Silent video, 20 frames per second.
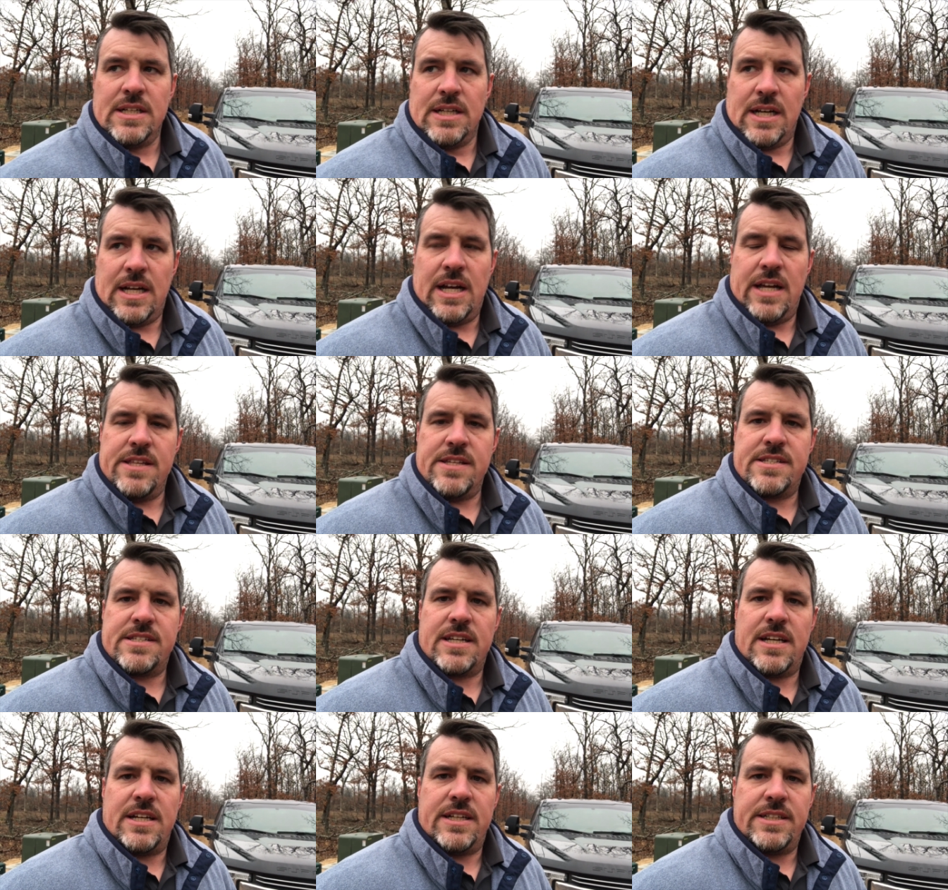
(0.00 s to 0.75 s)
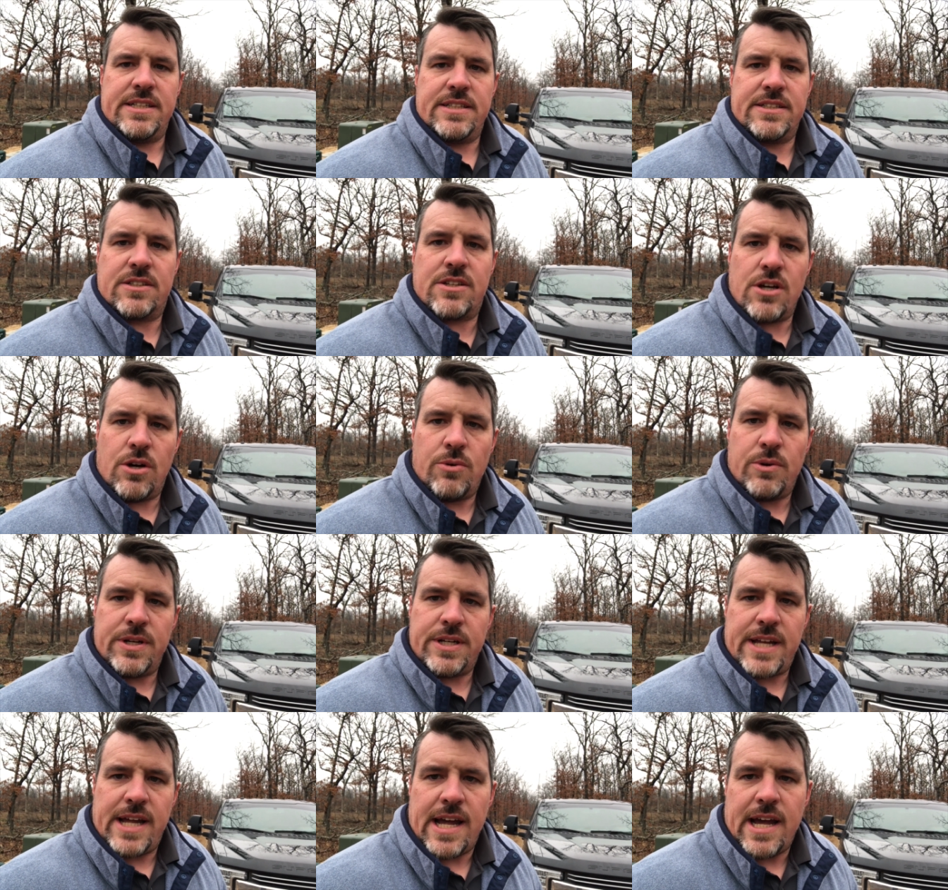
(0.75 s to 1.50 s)
Uh, the sun is
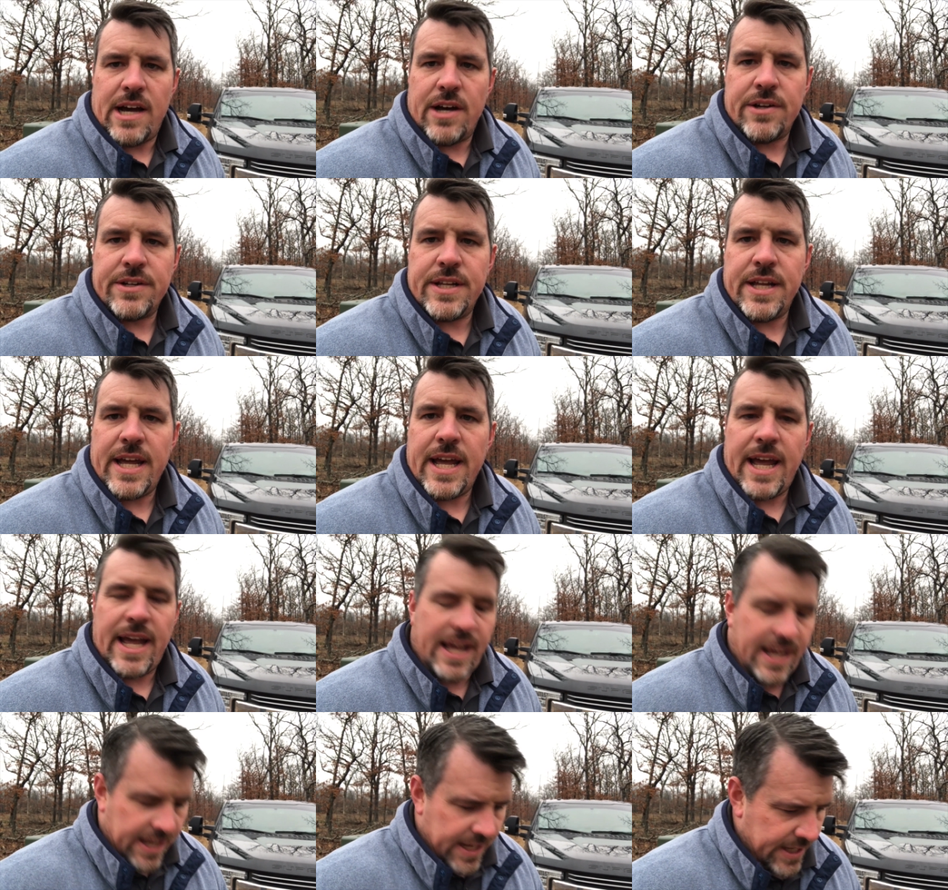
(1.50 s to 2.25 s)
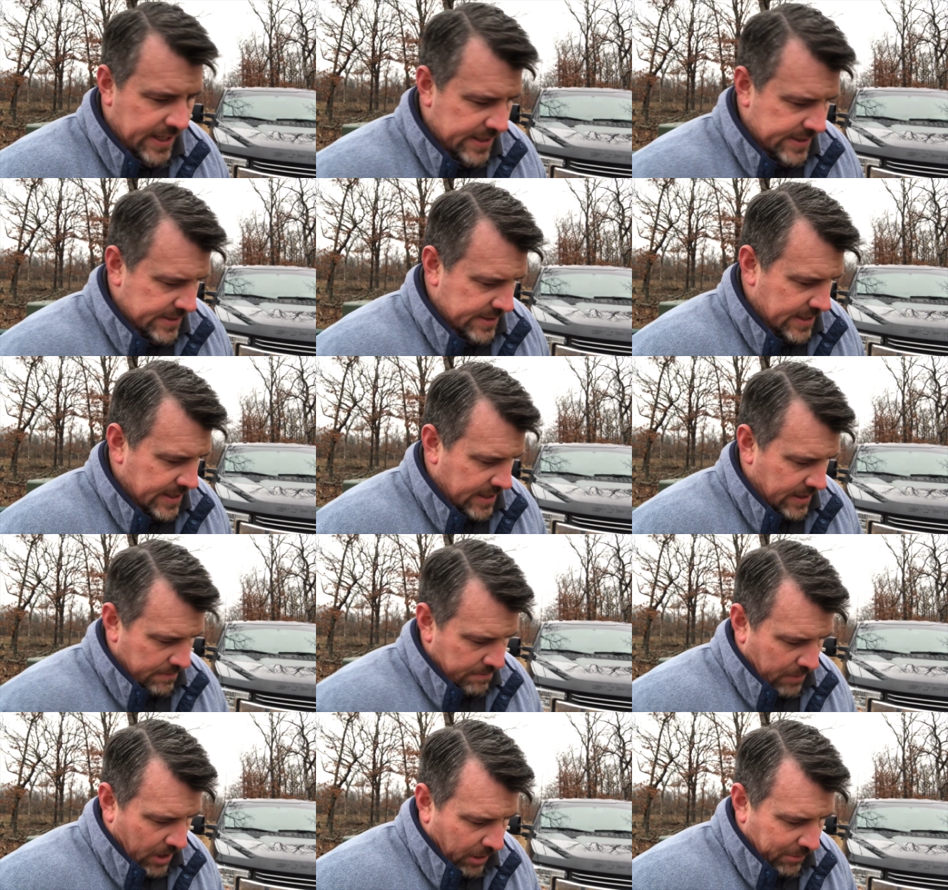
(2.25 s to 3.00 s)
going down, and
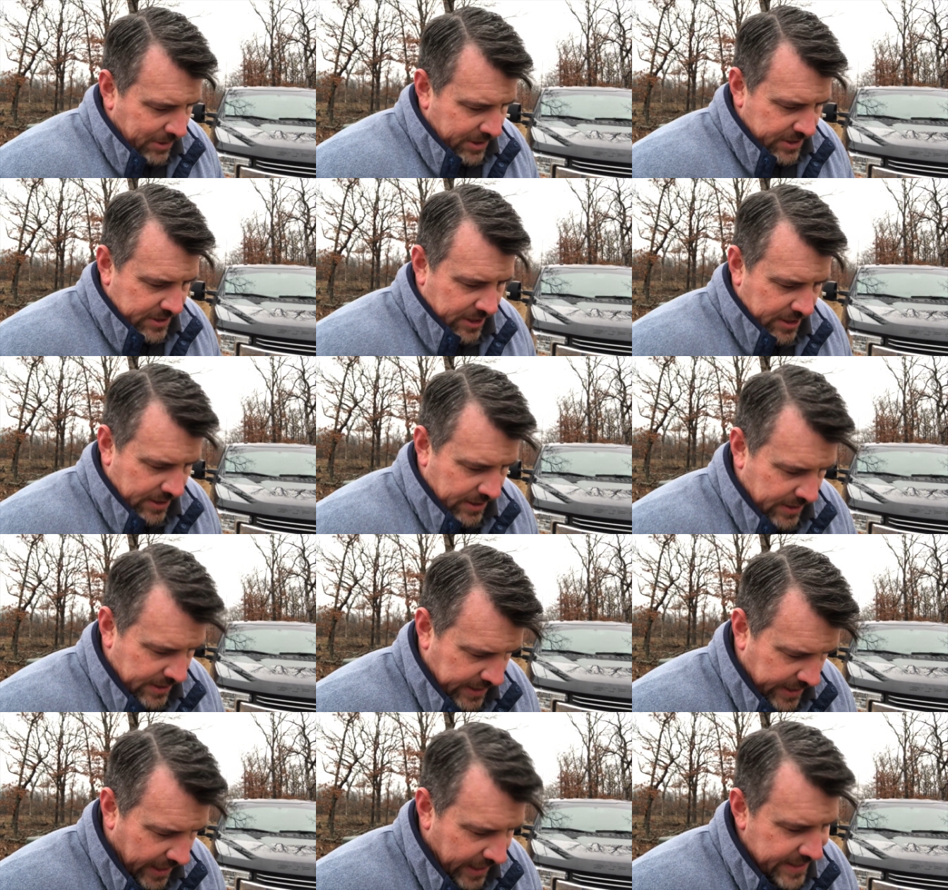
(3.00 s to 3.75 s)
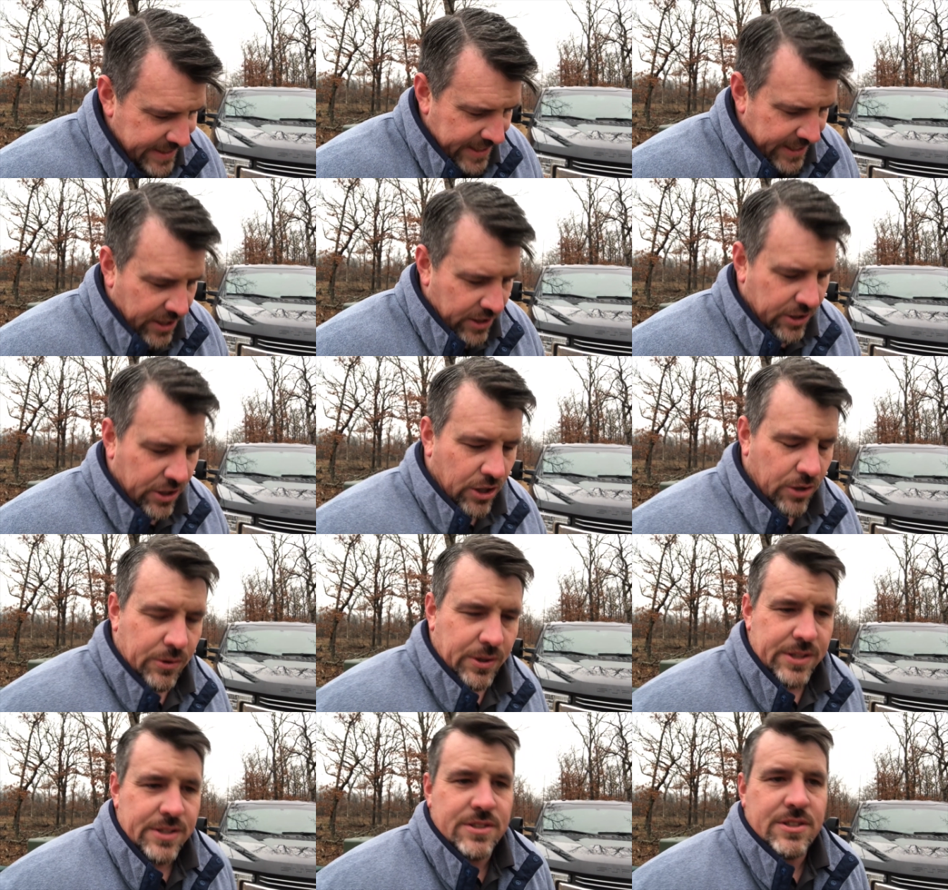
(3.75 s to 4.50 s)
uh, Mama's got dinner
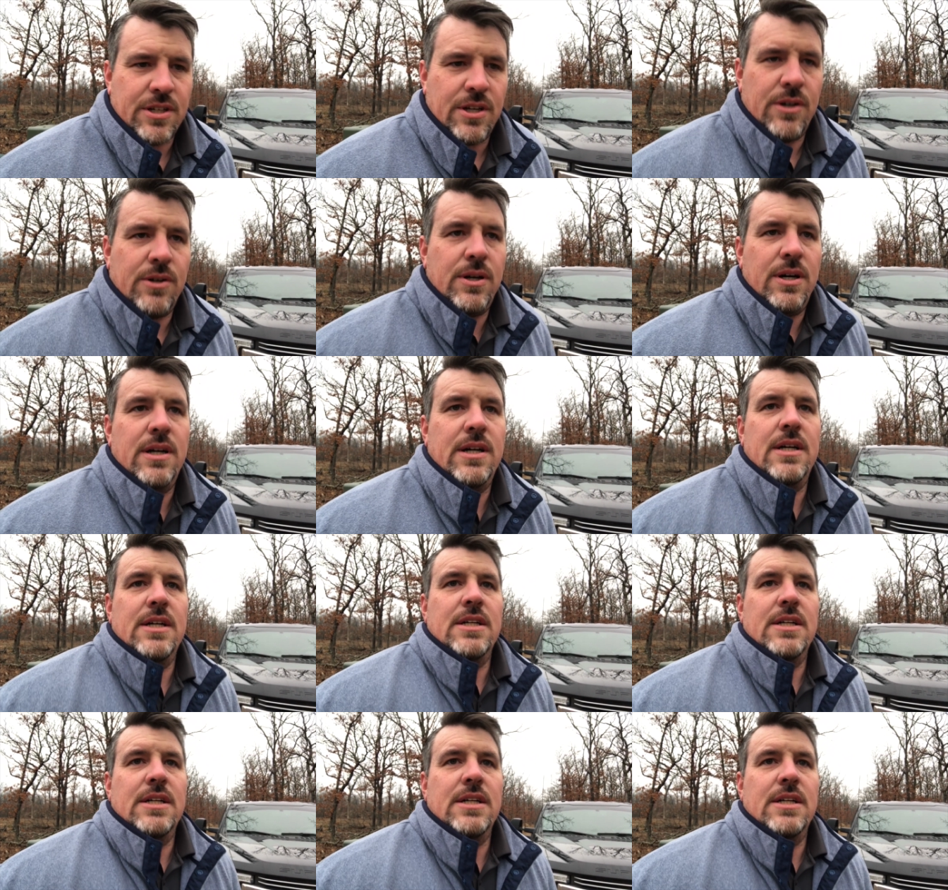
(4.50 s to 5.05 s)
going, so